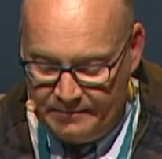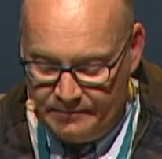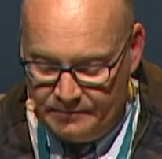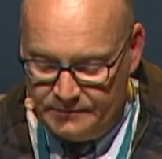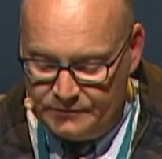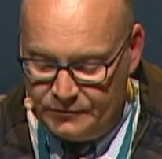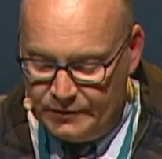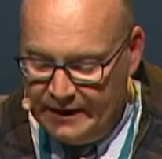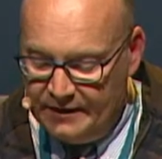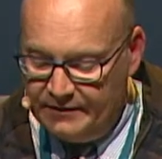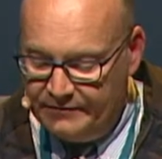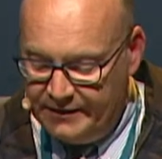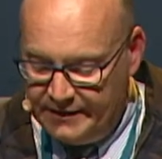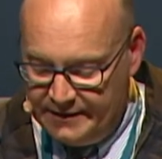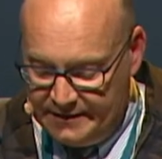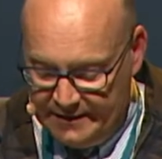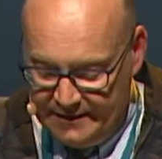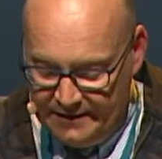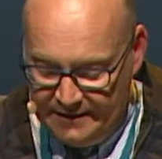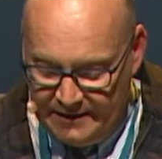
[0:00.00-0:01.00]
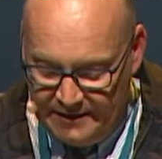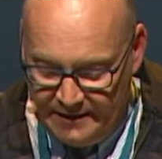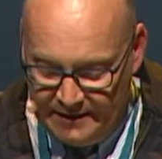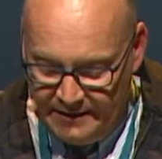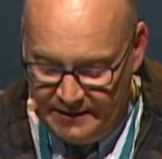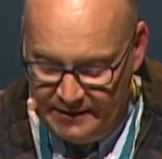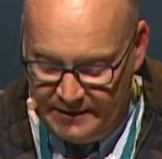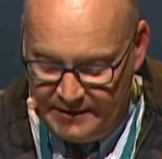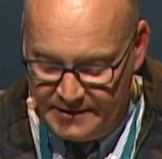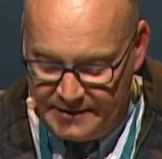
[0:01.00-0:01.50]
relevant in
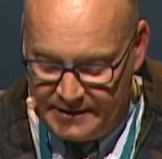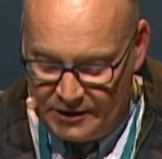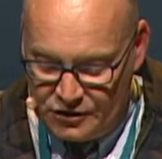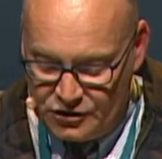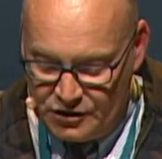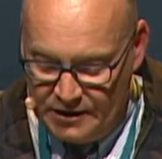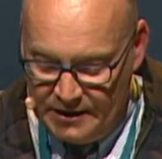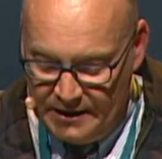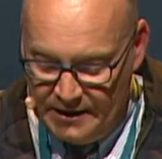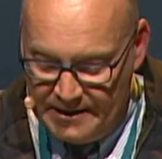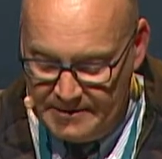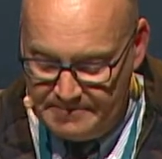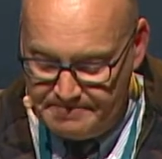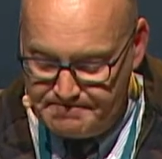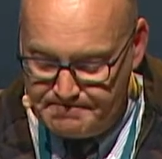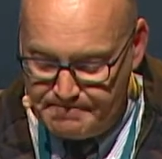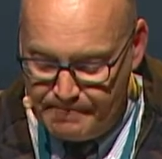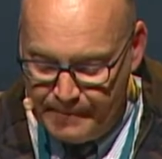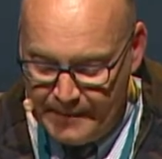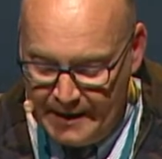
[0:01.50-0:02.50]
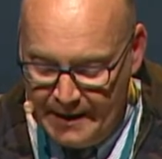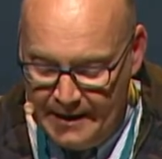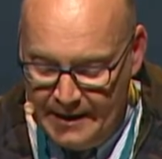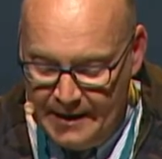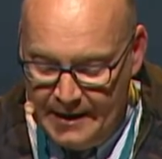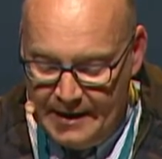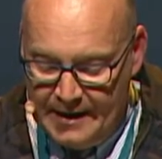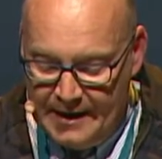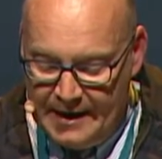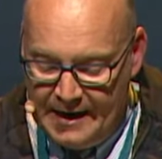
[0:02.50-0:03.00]
the discussion here.
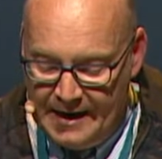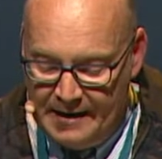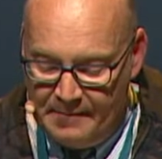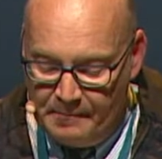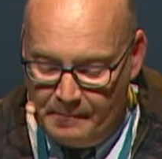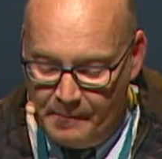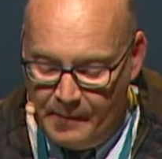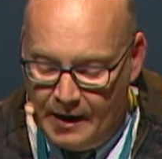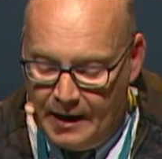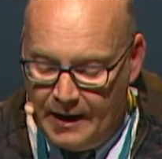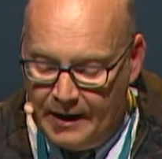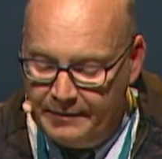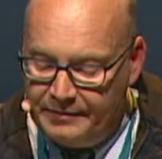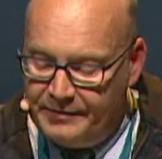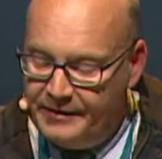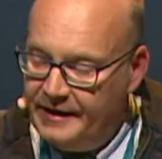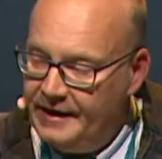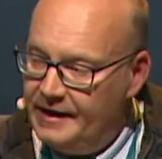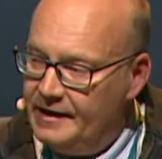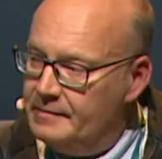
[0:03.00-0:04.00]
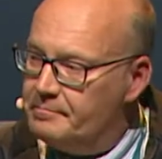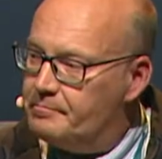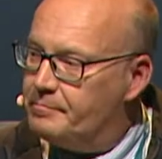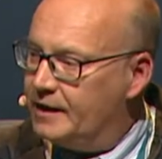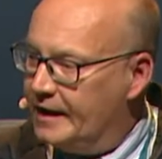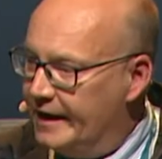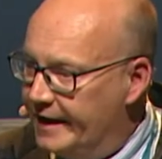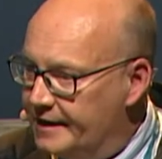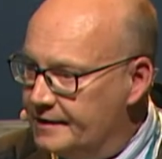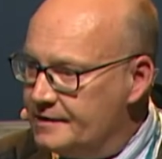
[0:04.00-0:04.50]
The
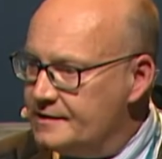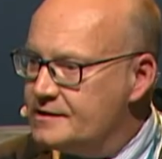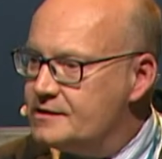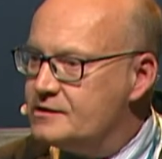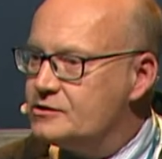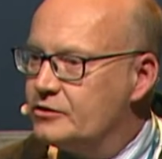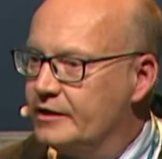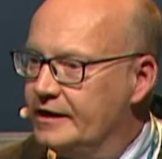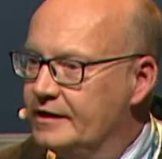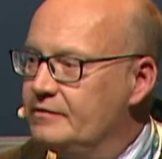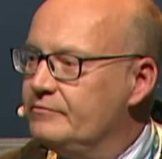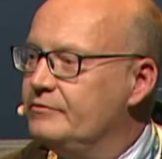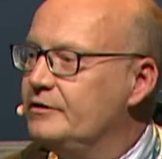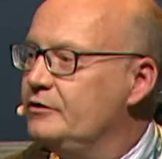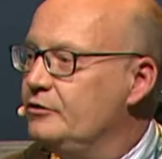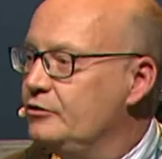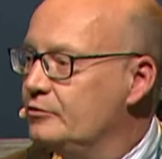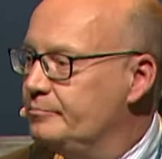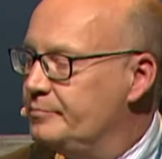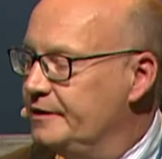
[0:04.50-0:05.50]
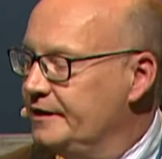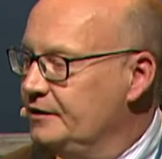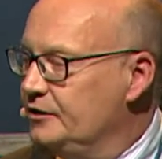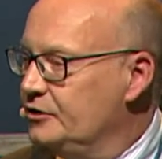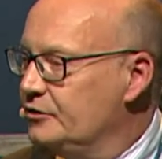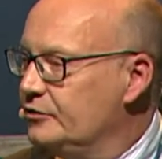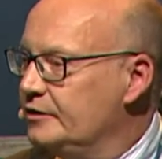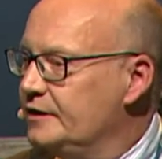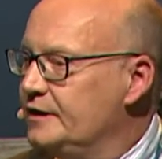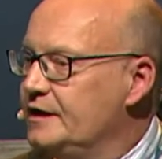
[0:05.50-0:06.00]
plans, together with the European
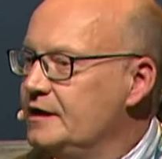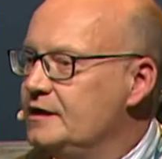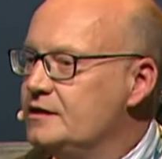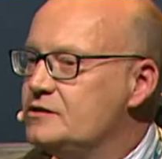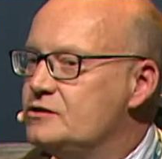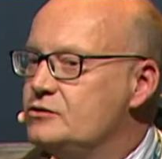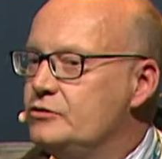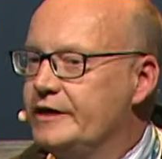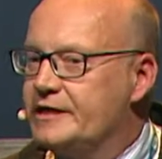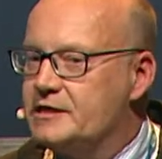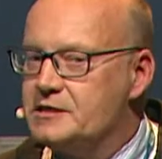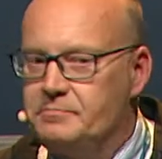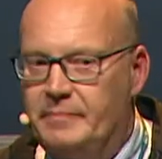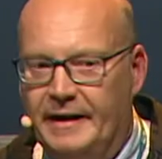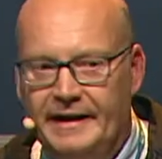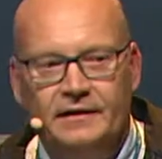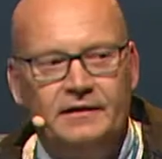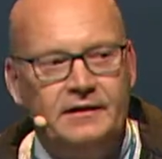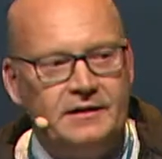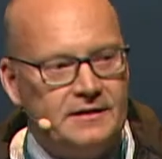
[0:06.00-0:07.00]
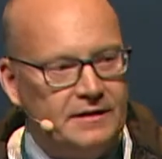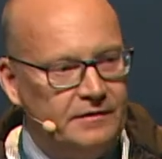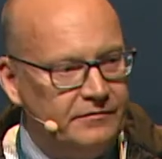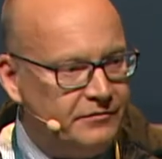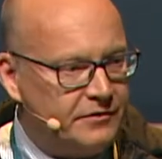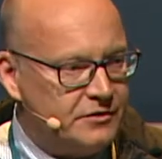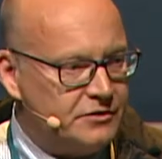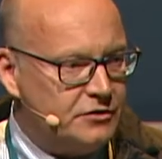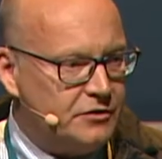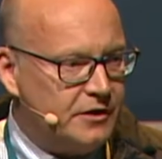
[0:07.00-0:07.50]
Union, is to expand this
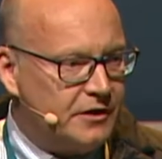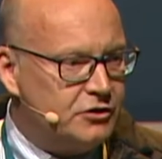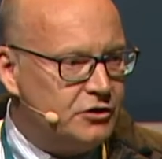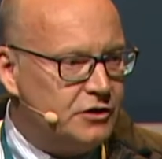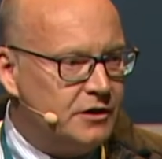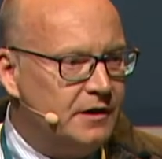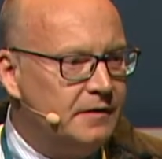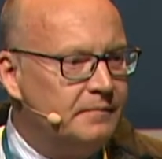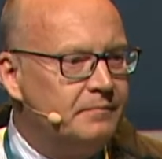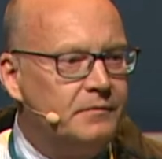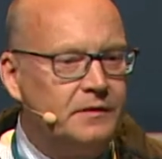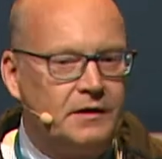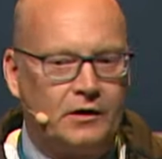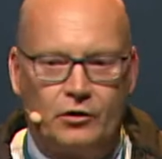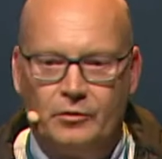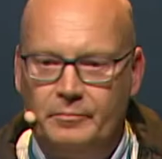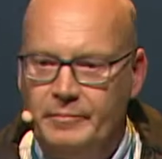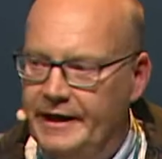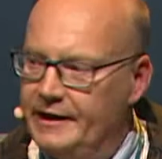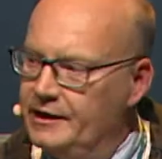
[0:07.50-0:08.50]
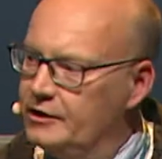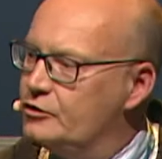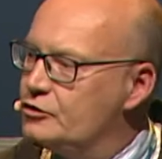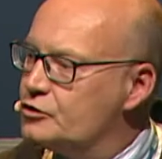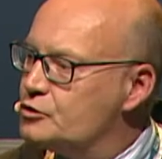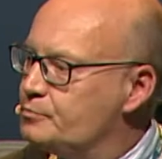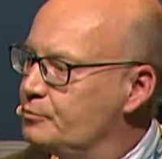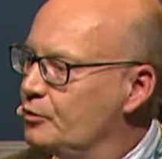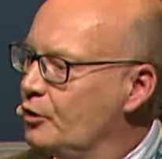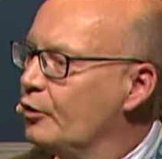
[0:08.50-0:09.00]
infrastructure. The
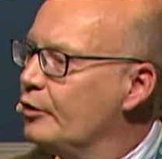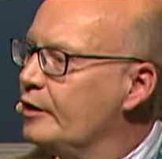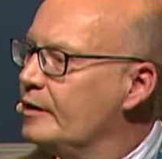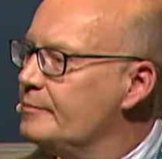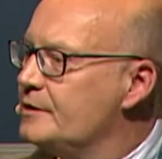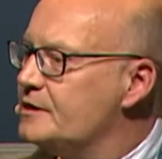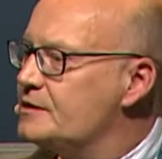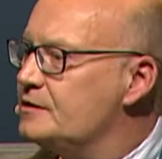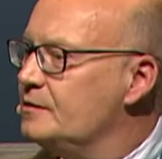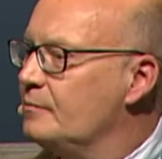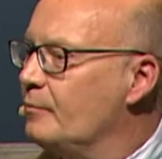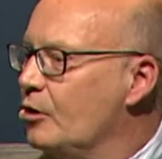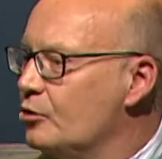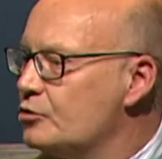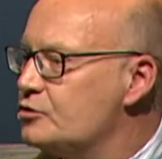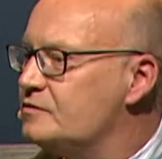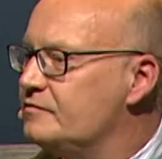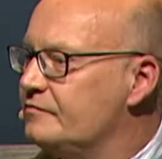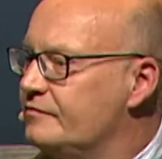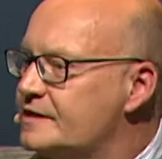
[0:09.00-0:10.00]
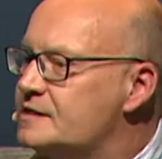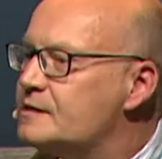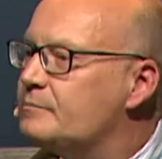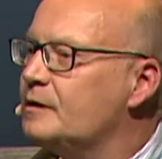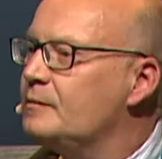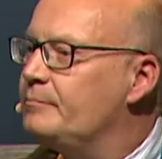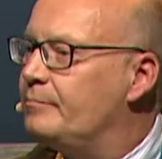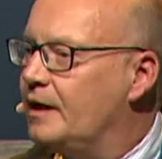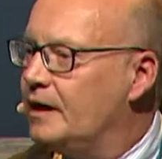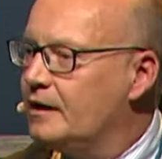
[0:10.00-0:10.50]
Copernicus program is the most
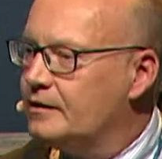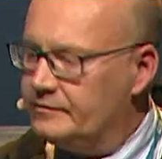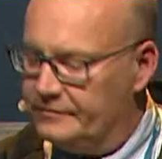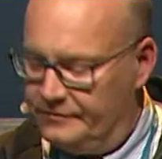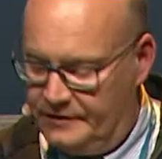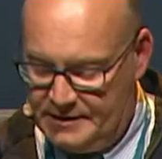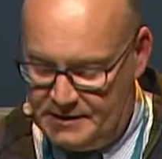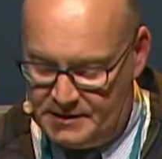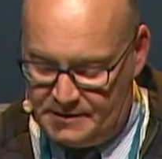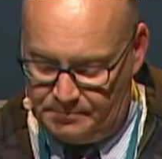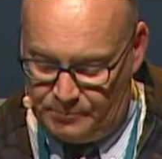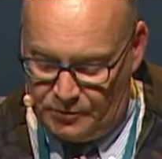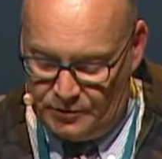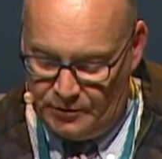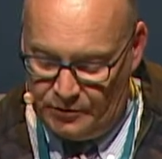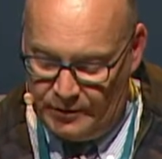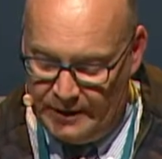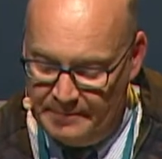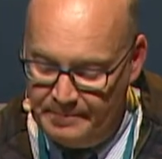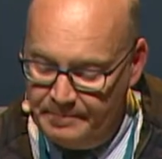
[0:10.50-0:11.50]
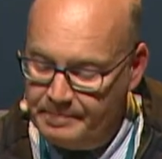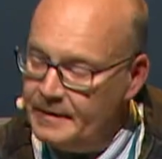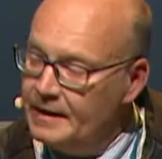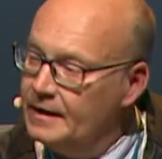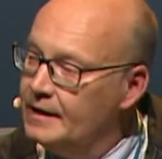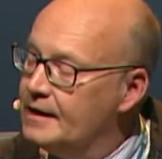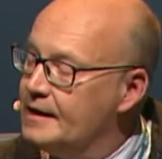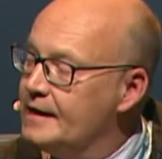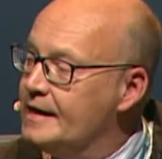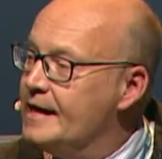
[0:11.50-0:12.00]
visible part of this program.
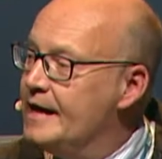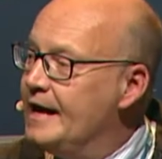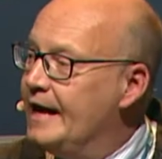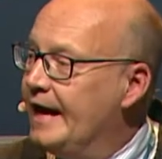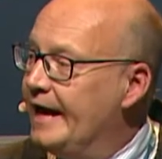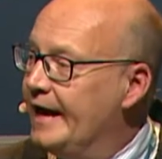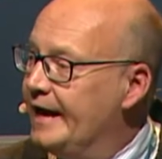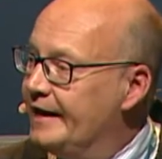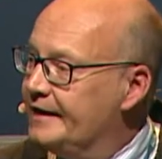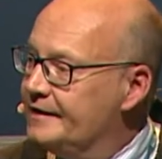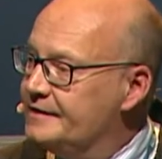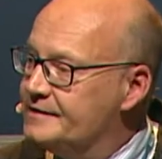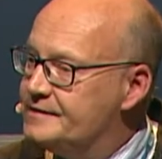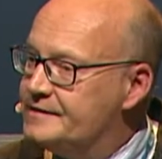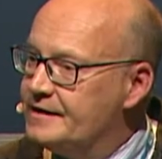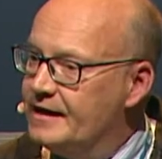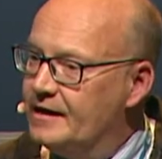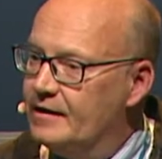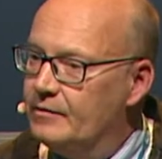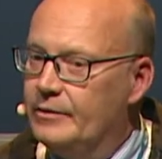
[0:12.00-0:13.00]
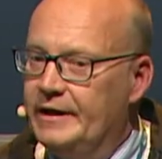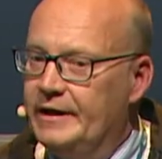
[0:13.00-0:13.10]
And we